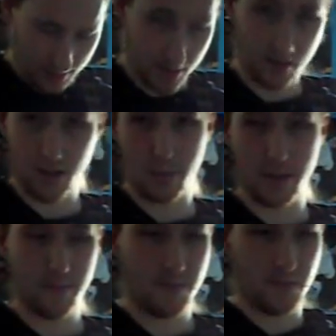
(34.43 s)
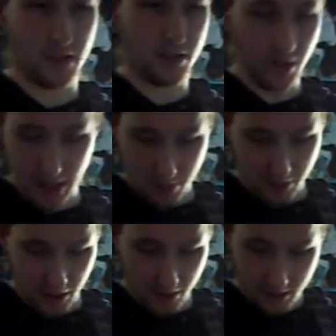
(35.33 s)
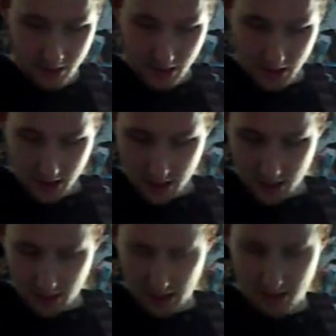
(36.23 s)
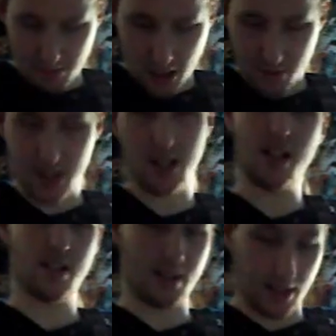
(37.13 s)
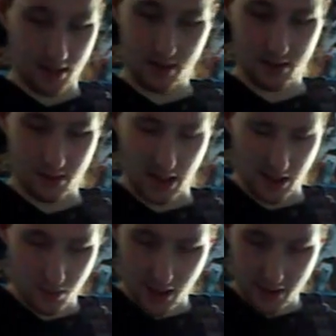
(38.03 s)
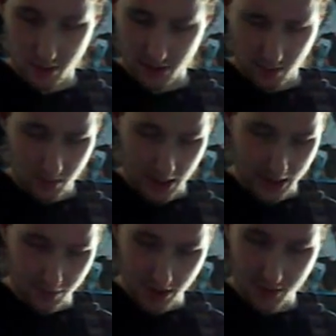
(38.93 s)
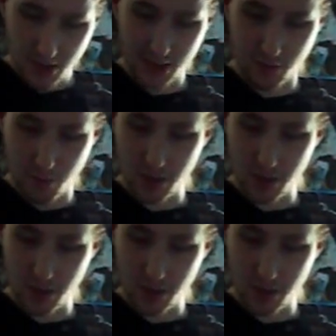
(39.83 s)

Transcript: This copy. It's not an Epiphone, but I really like this thing. It's really awesome, and I've done quite a lot of